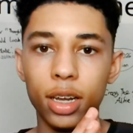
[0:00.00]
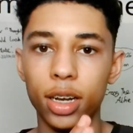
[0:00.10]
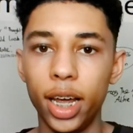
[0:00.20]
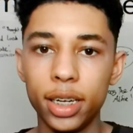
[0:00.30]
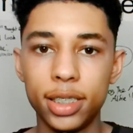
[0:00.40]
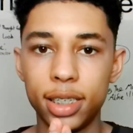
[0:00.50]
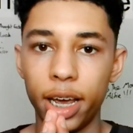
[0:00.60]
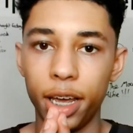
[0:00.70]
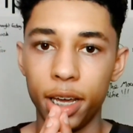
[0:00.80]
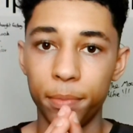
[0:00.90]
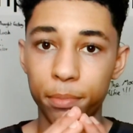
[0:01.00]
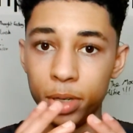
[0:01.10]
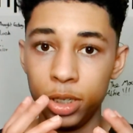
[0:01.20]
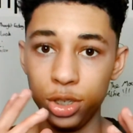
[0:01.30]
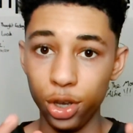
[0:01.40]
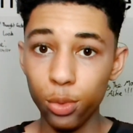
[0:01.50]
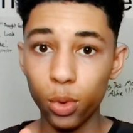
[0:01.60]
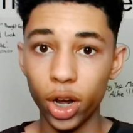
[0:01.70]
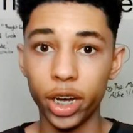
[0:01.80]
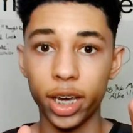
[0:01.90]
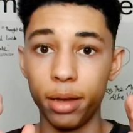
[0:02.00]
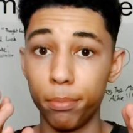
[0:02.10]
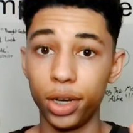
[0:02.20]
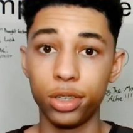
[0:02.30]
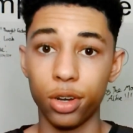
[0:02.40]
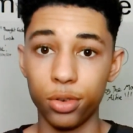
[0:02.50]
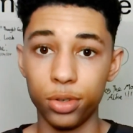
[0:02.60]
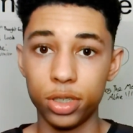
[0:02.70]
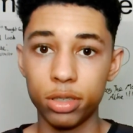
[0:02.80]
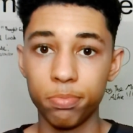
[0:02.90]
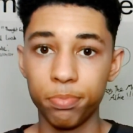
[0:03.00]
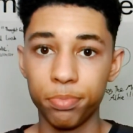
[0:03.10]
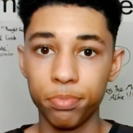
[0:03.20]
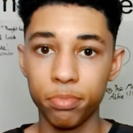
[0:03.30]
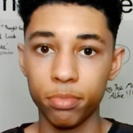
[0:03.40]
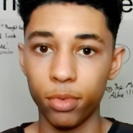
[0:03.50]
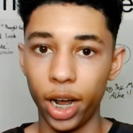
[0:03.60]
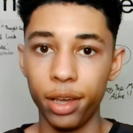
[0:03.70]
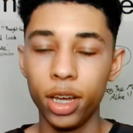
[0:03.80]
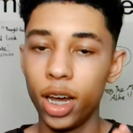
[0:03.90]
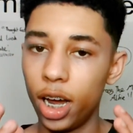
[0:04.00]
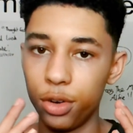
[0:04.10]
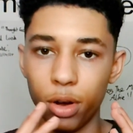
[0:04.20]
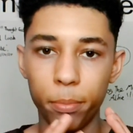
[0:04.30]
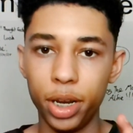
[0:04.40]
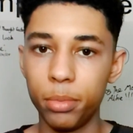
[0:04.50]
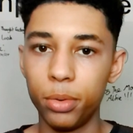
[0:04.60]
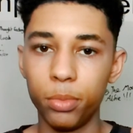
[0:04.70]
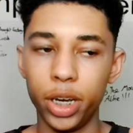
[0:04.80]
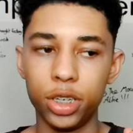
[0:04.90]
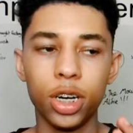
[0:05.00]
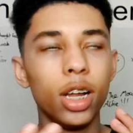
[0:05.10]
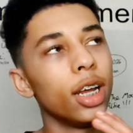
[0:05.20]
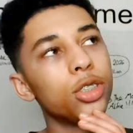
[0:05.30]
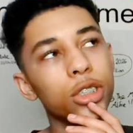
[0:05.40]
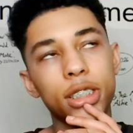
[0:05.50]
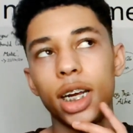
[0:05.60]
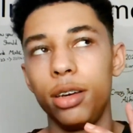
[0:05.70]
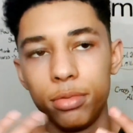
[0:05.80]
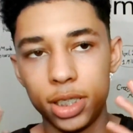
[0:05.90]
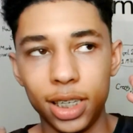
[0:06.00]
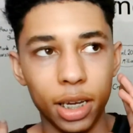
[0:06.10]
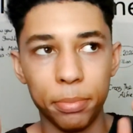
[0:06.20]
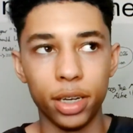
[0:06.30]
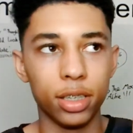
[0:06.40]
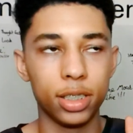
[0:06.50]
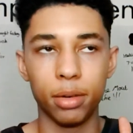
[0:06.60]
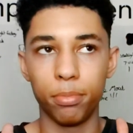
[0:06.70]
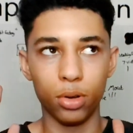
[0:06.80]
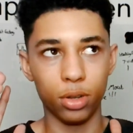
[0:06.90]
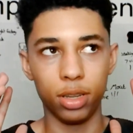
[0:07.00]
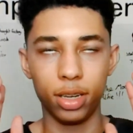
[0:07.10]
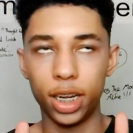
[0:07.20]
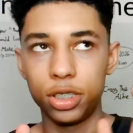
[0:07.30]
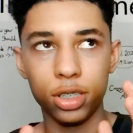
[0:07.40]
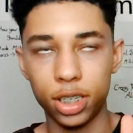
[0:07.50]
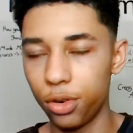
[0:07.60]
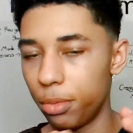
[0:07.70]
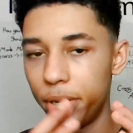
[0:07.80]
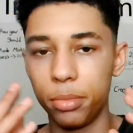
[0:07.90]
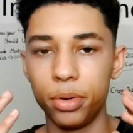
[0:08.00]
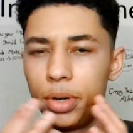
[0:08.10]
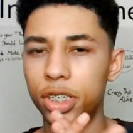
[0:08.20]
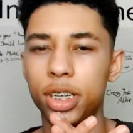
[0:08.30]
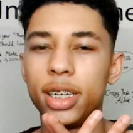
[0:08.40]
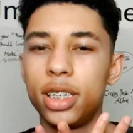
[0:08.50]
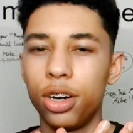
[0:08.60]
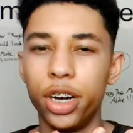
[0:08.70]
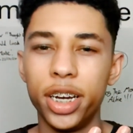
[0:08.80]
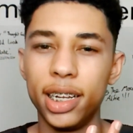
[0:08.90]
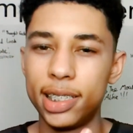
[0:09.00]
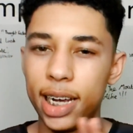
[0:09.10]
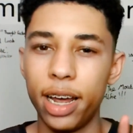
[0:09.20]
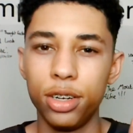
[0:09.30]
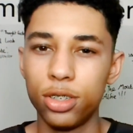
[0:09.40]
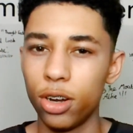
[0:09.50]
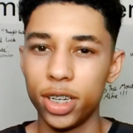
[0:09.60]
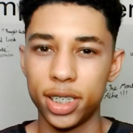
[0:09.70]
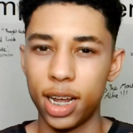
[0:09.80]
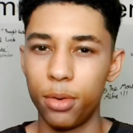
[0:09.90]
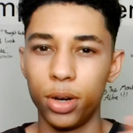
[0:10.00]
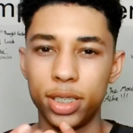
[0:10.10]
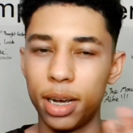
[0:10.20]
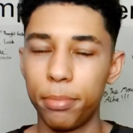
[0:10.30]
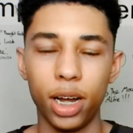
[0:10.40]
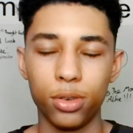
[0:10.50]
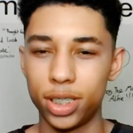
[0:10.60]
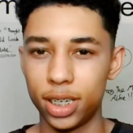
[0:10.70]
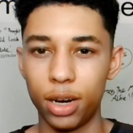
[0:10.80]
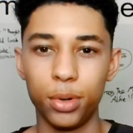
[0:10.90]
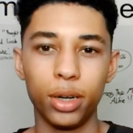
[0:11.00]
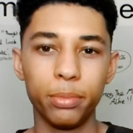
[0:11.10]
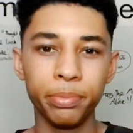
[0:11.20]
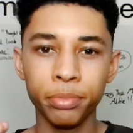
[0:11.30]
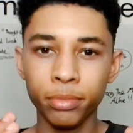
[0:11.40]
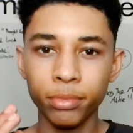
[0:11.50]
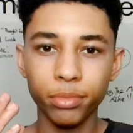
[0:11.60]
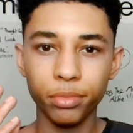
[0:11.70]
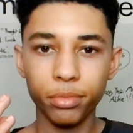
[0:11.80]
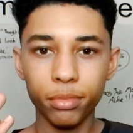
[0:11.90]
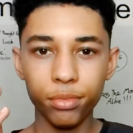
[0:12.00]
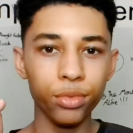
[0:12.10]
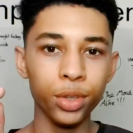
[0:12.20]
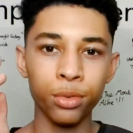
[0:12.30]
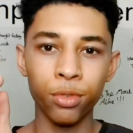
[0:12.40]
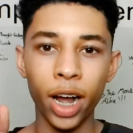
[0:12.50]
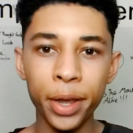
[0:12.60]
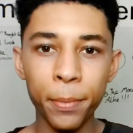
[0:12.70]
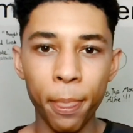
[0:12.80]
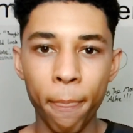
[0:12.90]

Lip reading: Let's say you work in McDonald's, right, and you're on minimum wage. Let's just say, to keep it simple, let's not say you're on minimum wage. Let's say you're earning $10 an hour, £10 an hour, right?